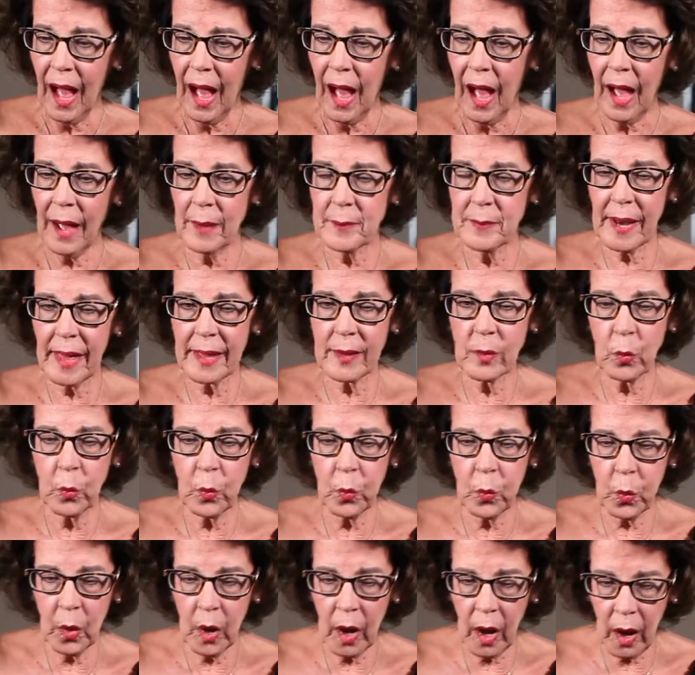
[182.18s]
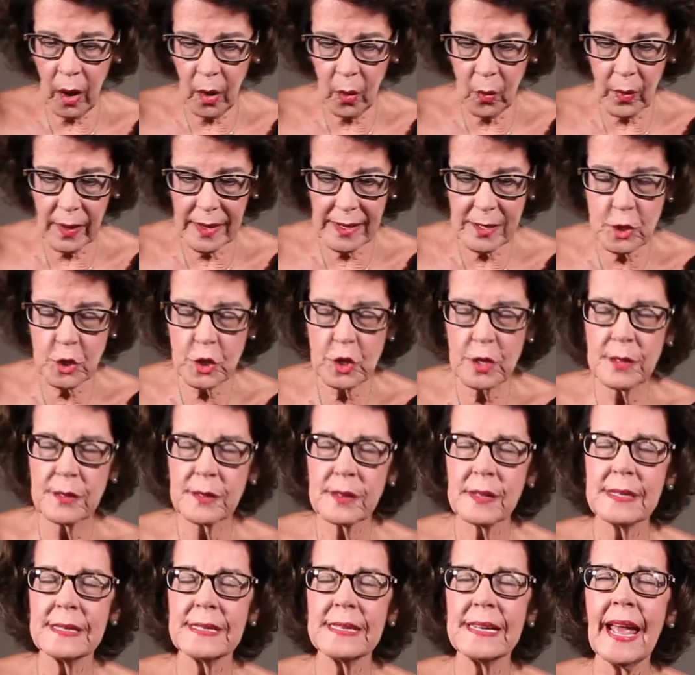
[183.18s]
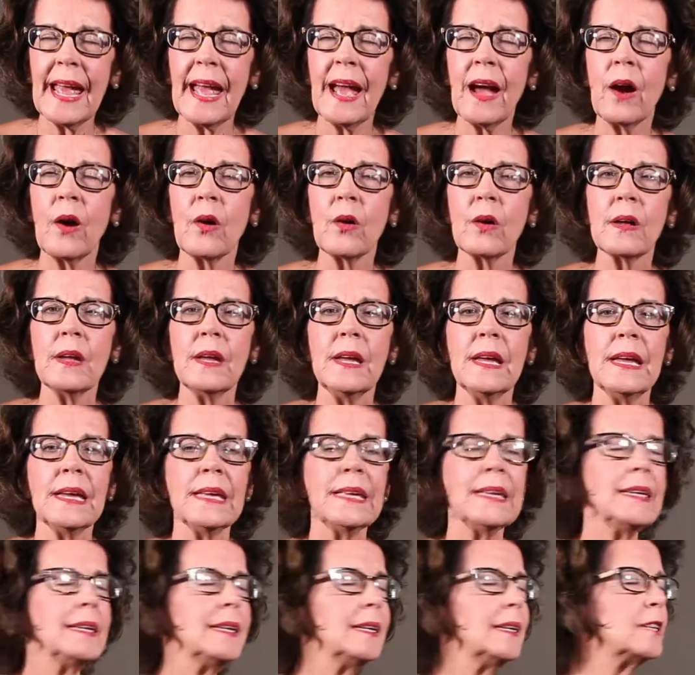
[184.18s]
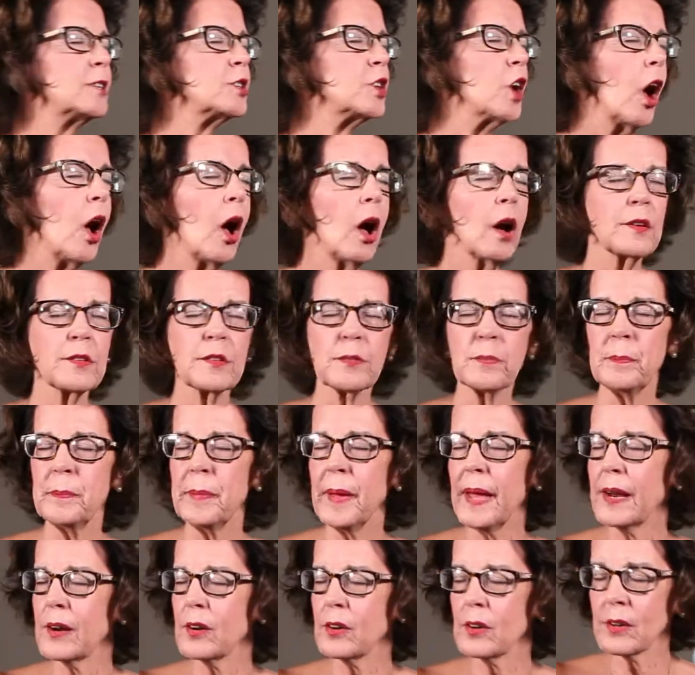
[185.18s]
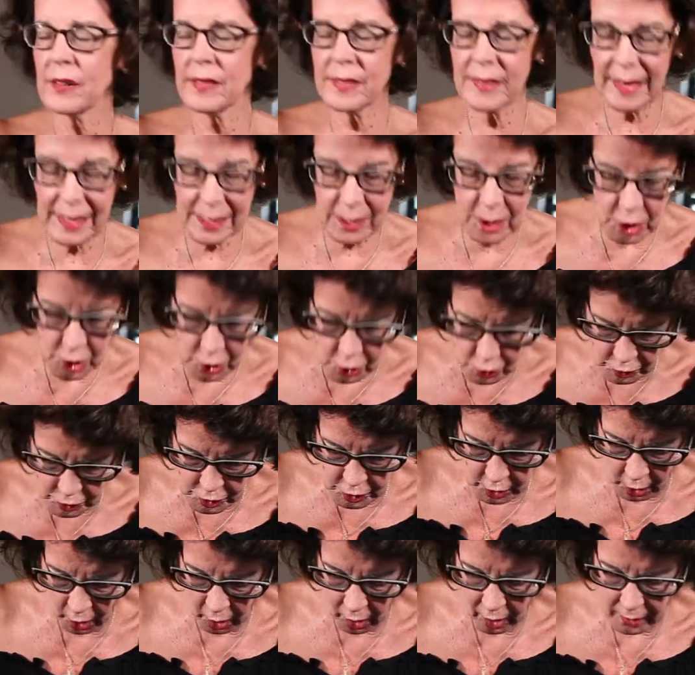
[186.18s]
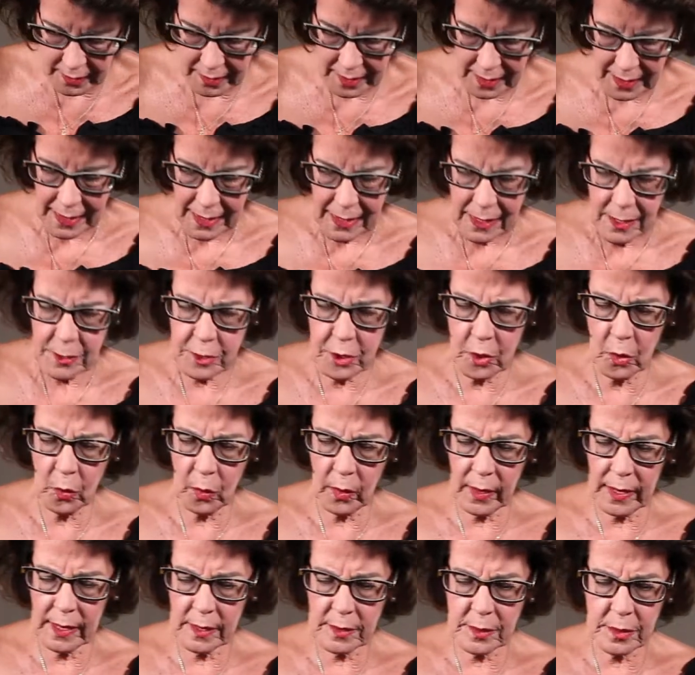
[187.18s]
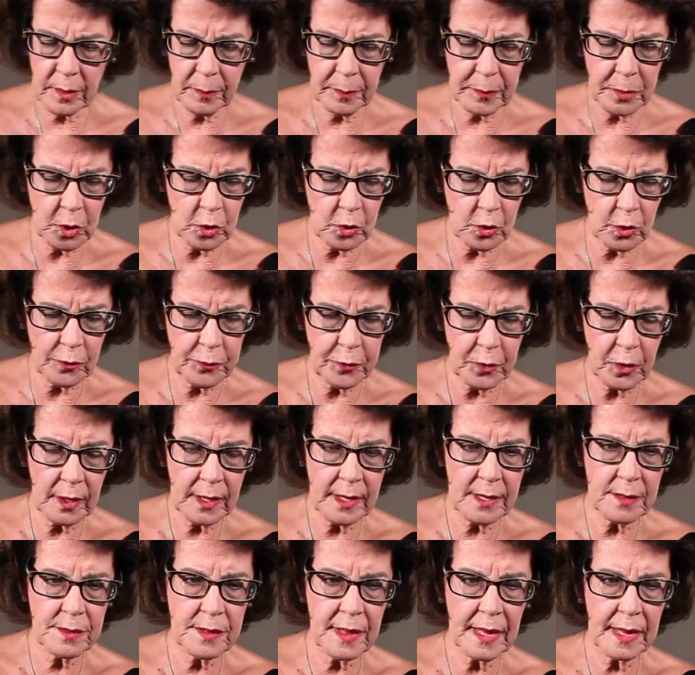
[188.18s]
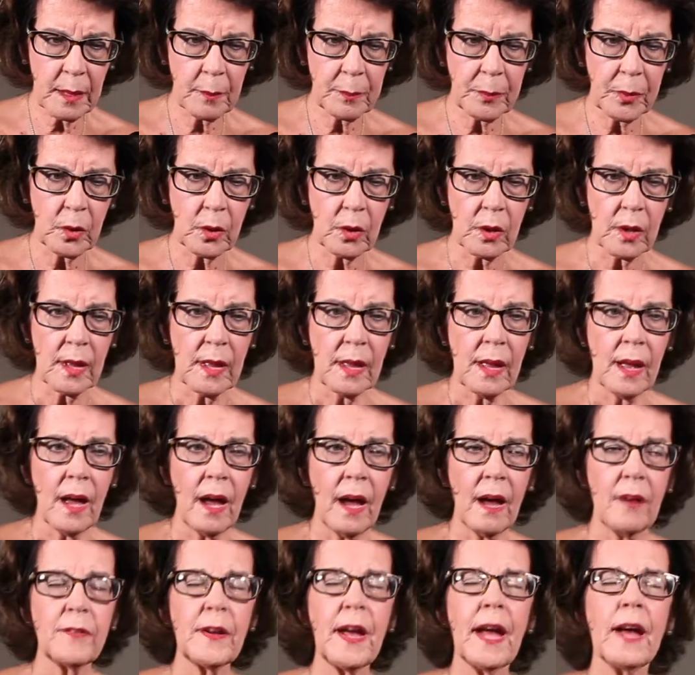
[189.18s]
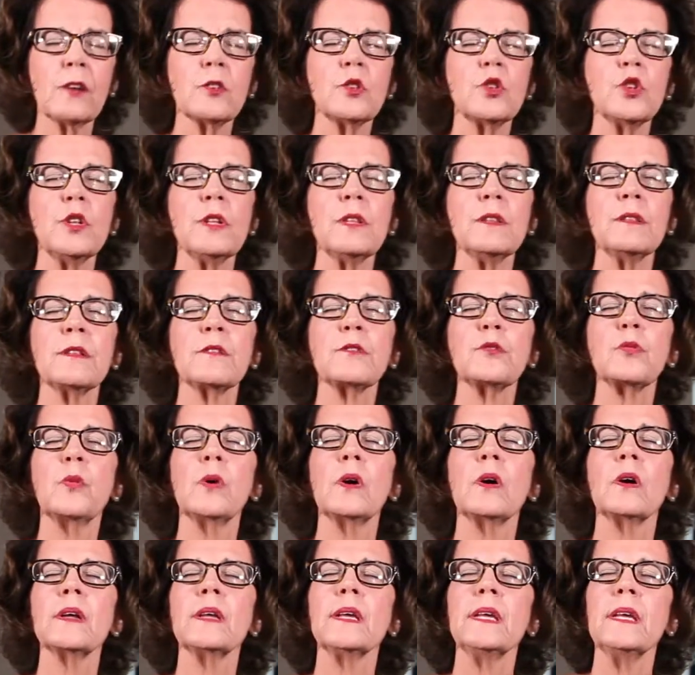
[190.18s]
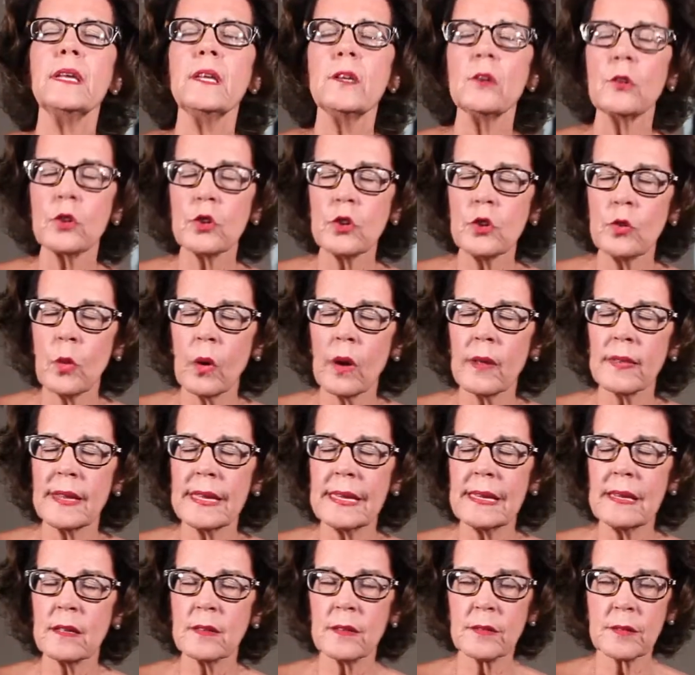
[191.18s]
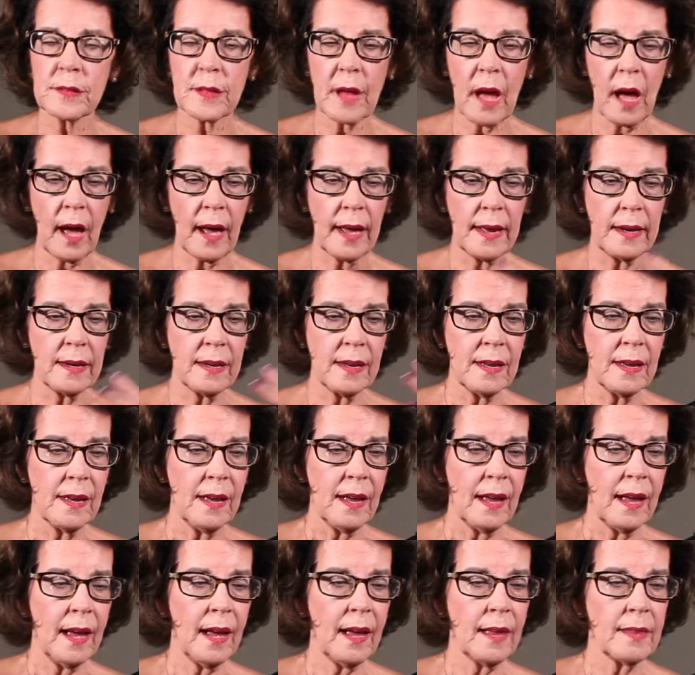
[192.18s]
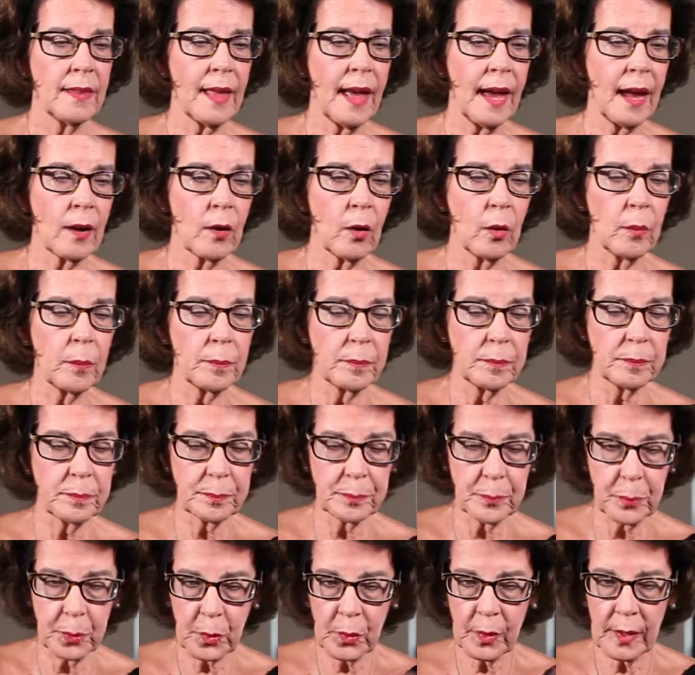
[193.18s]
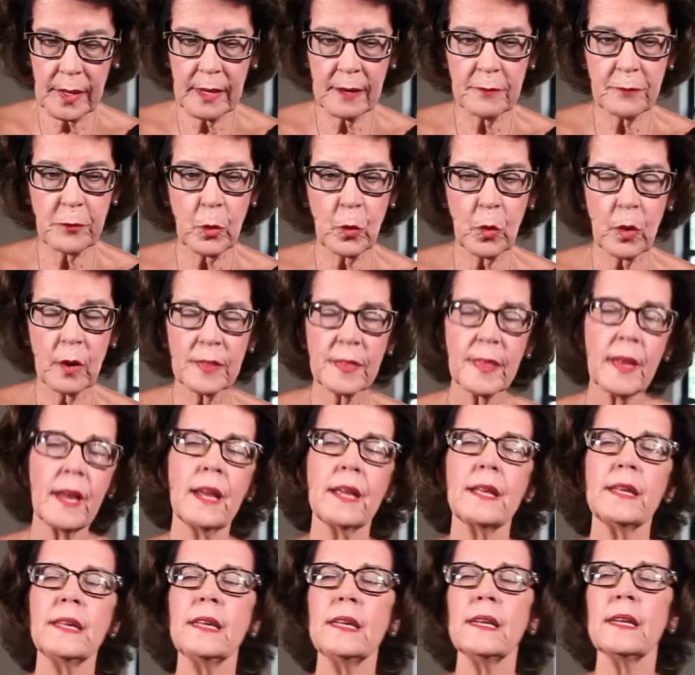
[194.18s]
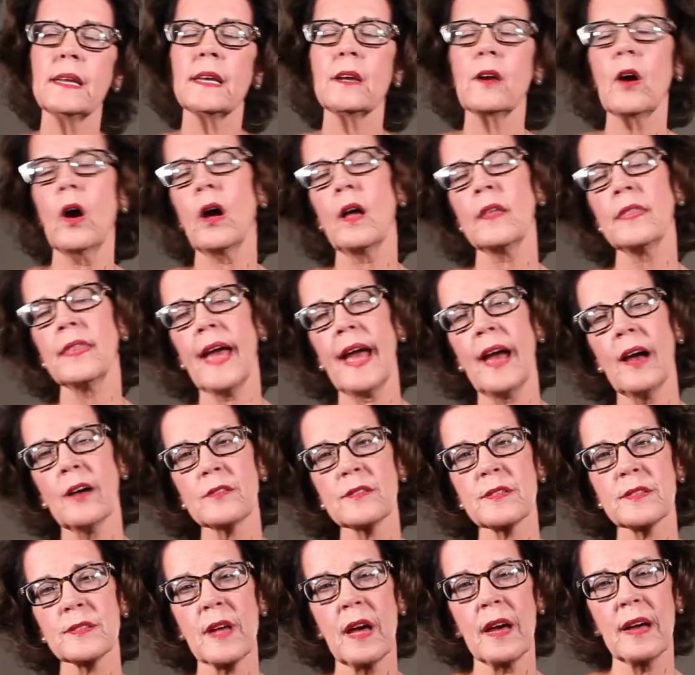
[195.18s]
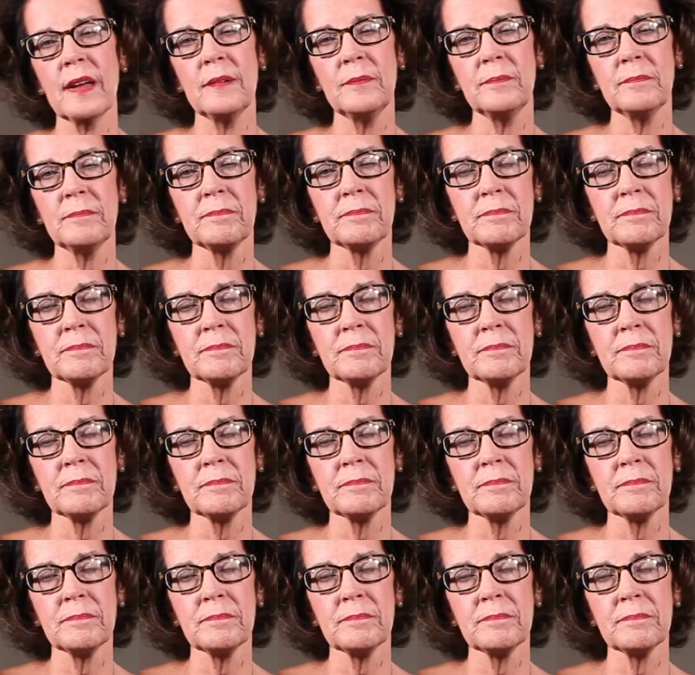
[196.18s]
I'm like, whoa. And she said, now, he talks better than you talk. So it's a beautiful example of how Jesus will heal you on the inside, and that'll bring forth a healing on the outside.